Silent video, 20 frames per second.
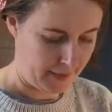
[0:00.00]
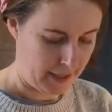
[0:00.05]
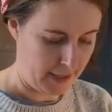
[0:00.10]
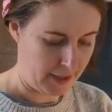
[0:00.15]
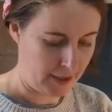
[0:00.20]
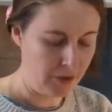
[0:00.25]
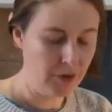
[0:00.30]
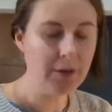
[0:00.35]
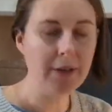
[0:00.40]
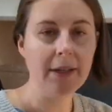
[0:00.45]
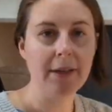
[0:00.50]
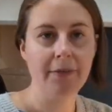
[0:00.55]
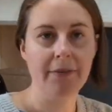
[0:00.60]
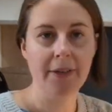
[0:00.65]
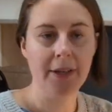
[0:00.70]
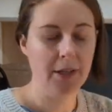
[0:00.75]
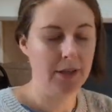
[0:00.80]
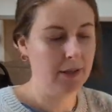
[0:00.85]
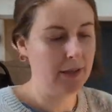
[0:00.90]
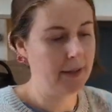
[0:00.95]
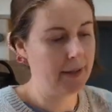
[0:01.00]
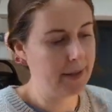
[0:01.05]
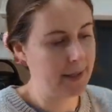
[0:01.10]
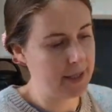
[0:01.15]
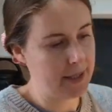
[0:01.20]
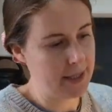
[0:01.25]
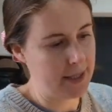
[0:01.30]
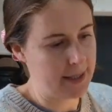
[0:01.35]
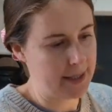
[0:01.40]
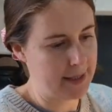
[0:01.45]
I can already feel that
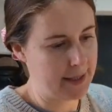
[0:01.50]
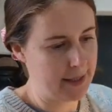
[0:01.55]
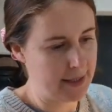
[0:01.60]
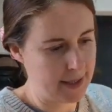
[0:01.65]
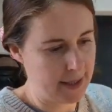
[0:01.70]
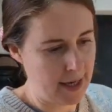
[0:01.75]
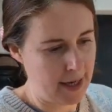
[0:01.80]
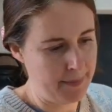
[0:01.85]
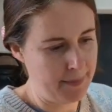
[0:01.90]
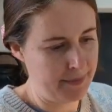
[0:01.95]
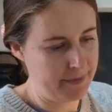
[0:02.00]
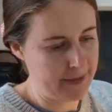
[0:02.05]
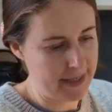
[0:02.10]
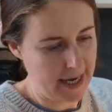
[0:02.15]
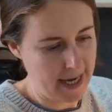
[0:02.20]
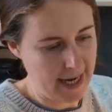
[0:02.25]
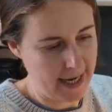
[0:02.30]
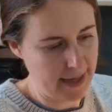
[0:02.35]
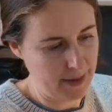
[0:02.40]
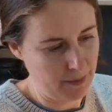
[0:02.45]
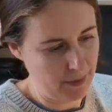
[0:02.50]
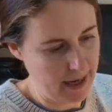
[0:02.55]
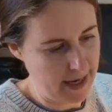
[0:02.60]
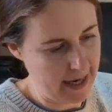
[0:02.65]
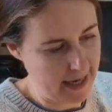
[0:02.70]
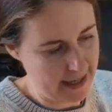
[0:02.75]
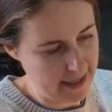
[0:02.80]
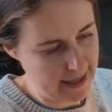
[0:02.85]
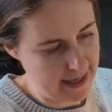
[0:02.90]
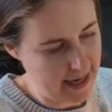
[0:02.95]
this is the type of day
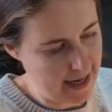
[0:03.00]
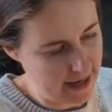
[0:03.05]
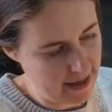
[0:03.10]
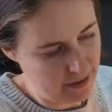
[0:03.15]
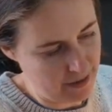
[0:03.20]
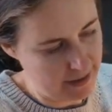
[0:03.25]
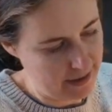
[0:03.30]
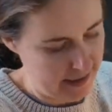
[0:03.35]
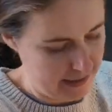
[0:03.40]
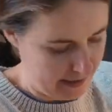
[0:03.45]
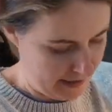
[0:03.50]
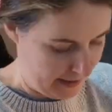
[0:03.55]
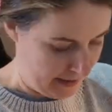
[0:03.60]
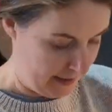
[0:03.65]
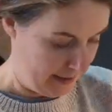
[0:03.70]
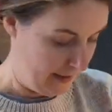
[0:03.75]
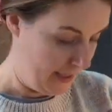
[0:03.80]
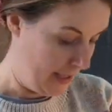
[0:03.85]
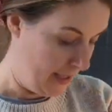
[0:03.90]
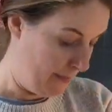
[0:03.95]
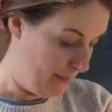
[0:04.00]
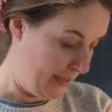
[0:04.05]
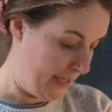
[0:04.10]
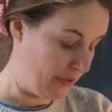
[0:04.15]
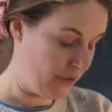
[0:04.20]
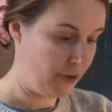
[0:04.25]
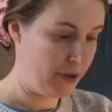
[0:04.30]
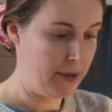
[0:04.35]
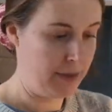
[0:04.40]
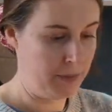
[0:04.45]
where now the
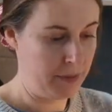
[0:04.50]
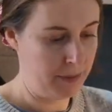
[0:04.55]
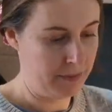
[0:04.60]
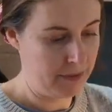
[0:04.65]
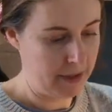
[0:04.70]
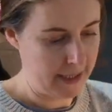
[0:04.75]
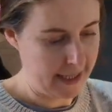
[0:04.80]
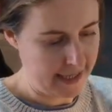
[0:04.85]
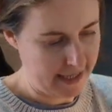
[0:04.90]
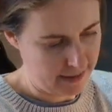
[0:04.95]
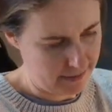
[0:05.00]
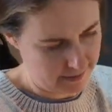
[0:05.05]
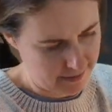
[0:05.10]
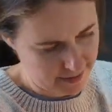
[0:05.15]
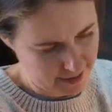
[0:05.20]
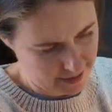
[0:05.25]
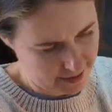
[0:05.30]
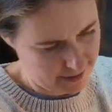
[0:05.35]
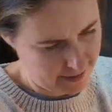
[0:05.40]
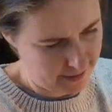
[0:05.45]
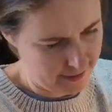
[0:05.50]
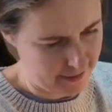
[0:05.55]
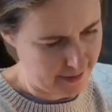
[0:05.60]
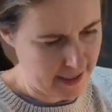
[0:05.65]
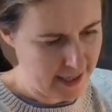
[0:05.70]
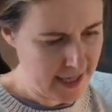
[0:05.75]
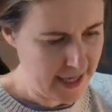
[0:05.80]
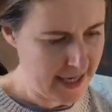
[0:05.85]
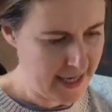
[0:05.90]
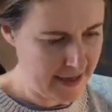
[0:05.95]
battery will run out on
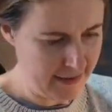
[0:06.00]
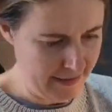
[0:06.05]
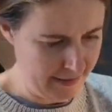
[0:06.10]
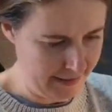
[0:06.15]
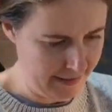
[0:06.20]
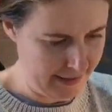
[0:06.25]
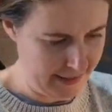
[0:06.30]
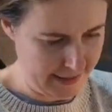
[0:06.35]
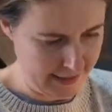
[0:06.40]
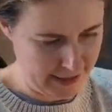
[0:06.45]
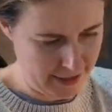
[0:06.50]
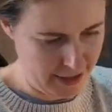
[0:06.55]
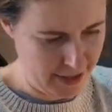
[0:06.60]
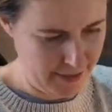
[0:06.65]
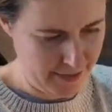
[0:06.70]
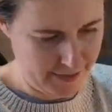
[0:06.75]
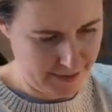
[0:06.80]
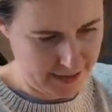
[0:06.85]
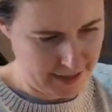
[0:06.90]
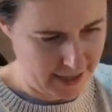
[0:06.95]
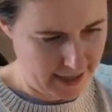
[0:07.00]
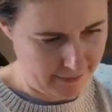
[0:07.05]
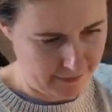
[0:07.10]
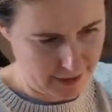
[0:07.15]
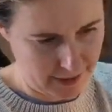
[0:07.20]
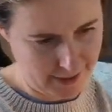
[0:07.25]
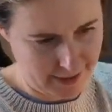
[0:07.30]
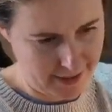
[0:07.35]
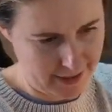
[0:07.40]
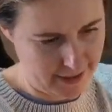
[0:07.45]
here and it knows I
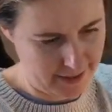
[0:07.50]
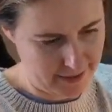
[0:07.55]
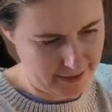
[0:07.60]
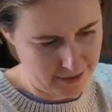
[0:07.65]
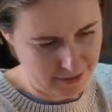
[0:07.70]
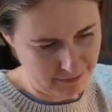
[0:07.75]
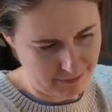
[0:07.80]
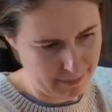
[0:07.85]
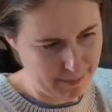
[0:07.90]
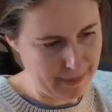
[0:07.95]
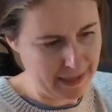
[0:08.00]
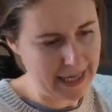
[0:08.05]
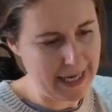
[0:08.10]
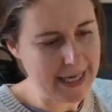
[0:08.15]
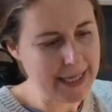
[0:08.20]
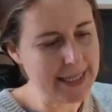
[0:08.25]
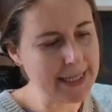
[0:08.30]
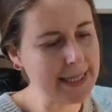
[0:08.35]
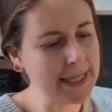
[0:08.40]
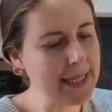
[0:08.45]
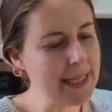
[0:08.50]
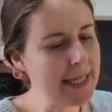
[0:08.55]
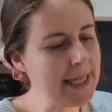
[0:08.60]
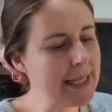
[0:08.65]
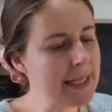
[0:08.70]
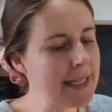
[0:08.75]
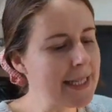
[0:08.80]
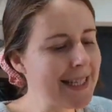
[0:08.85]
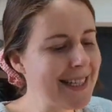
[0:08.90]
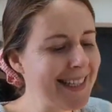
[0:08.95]
haven't got any to replace
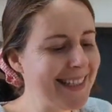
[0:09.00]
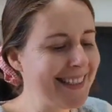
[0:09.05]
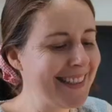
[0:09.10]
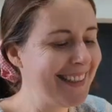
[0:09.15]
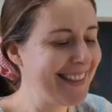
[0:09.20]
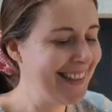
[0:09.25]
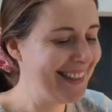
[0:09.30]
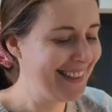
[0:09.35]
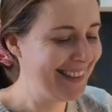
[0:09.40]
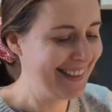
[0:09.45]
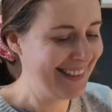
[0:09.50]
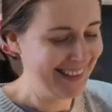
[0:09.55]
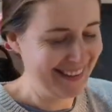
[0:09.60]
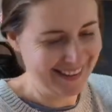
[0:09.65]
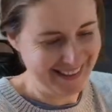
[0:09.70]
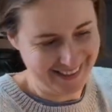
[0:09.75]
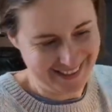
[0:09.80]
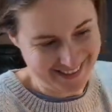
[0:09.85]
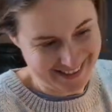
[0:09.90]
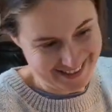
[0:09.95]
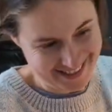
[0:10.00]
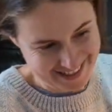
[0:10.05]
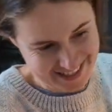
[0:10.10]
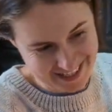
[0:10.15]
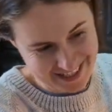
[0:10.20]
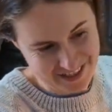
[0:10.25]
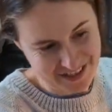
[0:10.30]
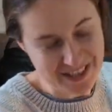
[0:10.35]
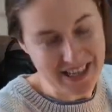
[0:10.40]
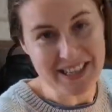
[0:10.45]
it.
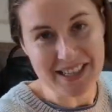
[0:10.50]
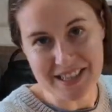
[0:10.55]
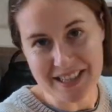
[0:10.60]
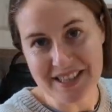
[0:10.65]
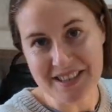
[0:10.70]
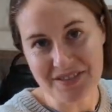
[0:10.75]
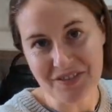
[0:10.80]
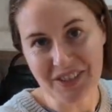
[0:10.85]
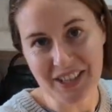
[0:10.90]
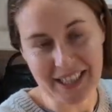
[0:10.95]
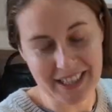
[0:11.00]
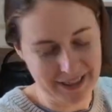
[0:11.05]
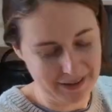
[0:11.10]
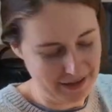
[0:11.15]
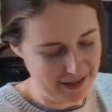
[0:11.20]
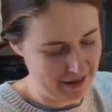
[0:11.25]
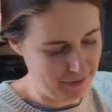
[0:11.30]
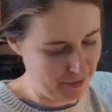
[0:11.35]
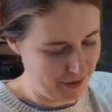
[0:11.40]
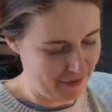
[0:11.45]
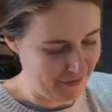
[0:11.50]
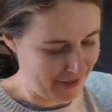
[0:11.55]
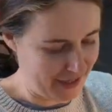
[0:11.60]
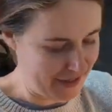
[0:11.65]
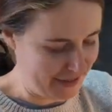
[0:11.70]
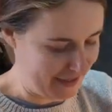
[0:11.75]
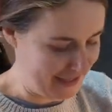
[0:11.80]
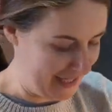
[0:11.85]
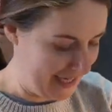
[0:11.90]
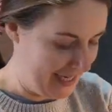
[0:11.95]
It is feeling like one of
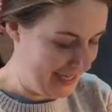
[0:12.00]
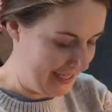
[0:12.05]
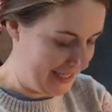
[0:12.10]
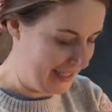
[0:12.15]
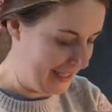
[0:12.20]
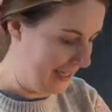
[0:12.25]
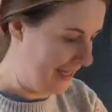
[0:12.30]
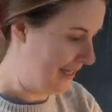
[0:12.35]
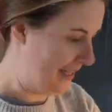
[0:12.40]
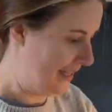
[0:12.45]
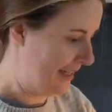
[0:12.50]
those days.